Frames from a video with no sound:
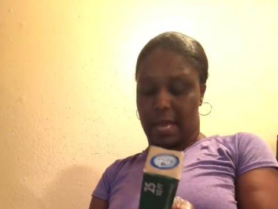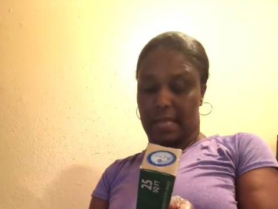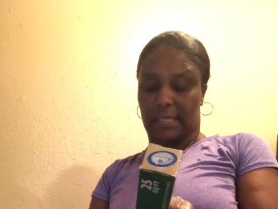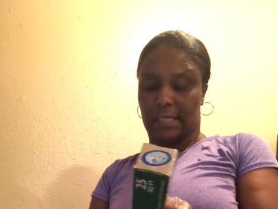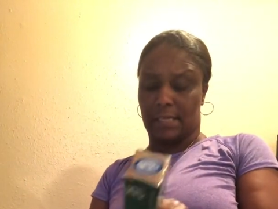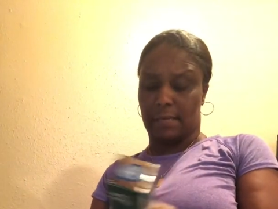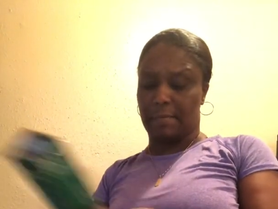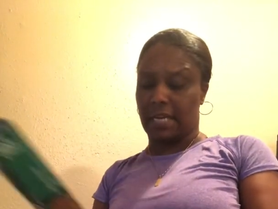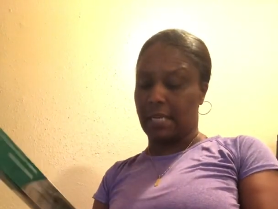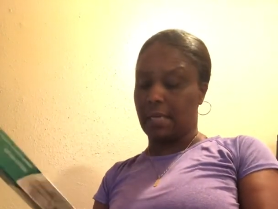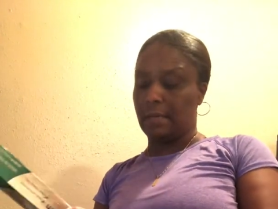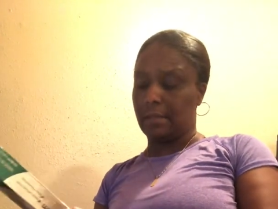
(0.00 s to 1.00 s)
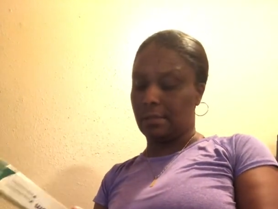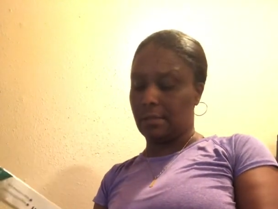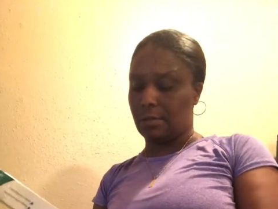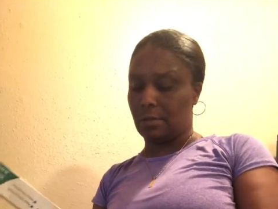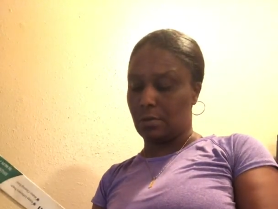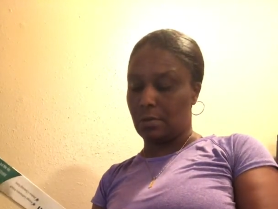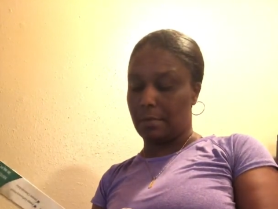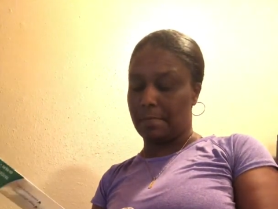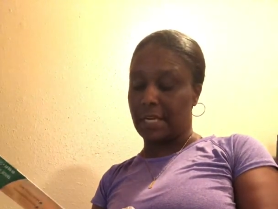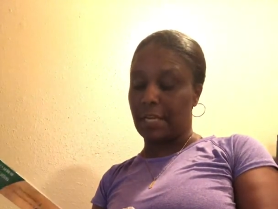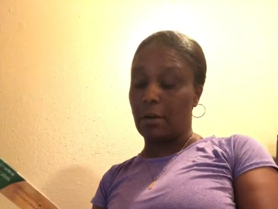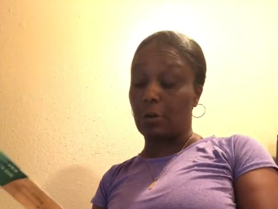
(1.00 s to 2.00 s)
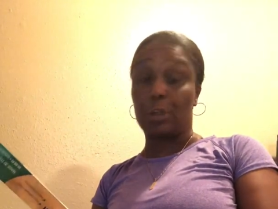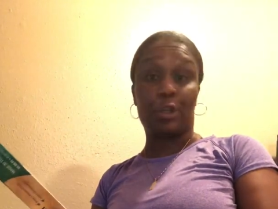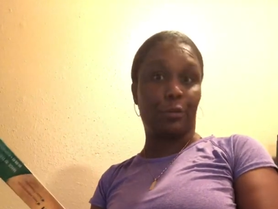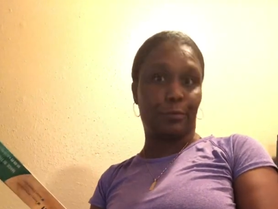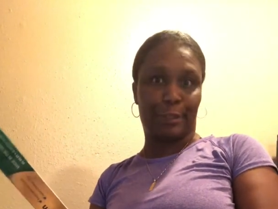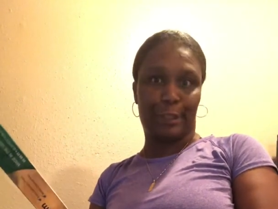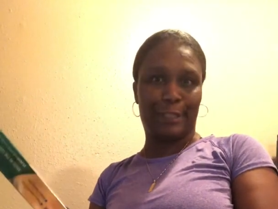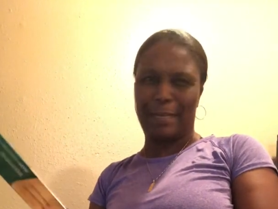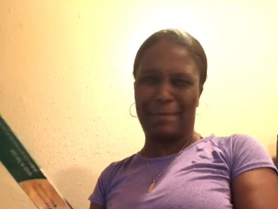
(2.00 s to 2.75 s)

I had to send my kid to my young adult